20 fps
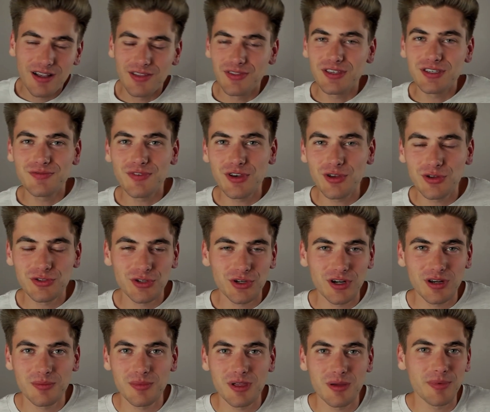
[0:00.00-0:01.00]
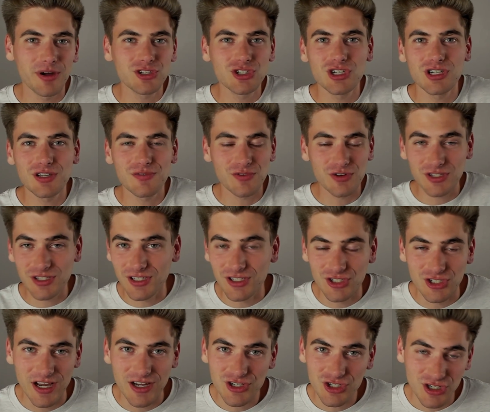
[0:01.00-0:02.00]
These videos are going to be a bunch of different
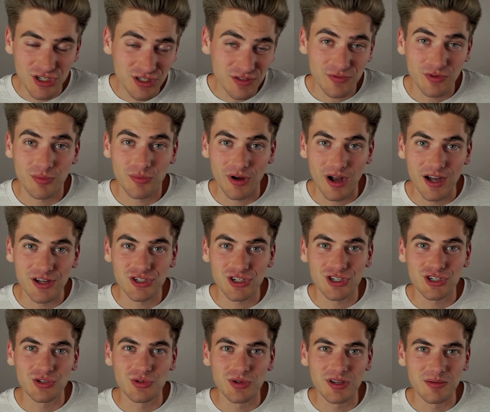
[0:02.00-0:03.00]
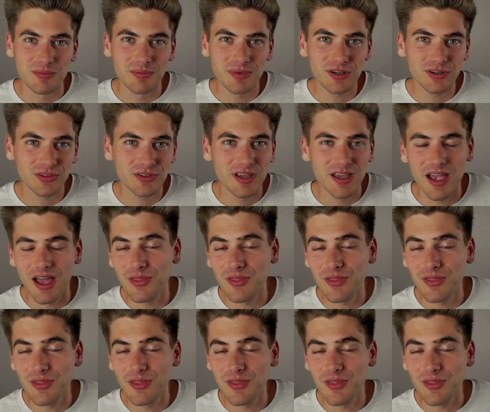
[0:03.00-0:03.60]
suggestions for projects you can build,